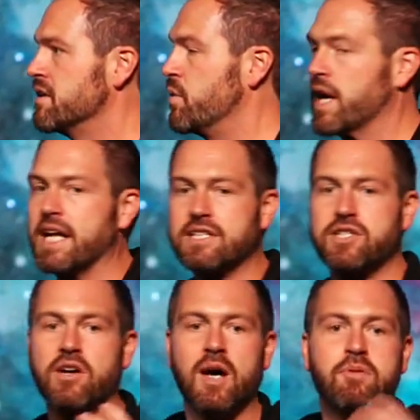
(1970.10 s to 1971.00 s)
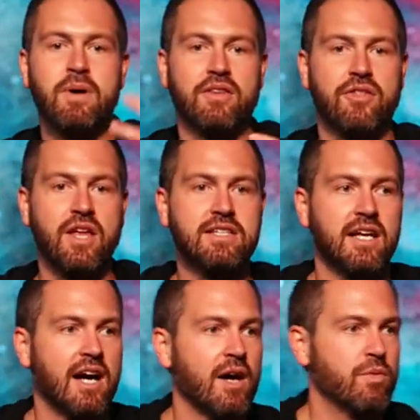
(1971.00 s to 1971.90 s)
We got to get stirred up about the things
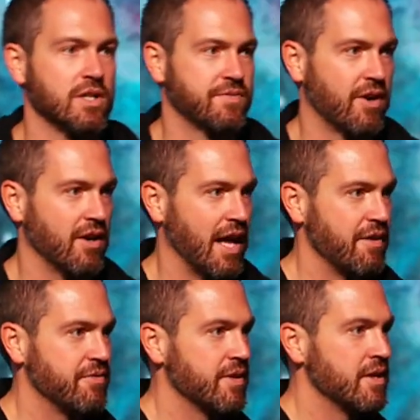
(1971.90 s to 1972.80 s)
that God wants for our life.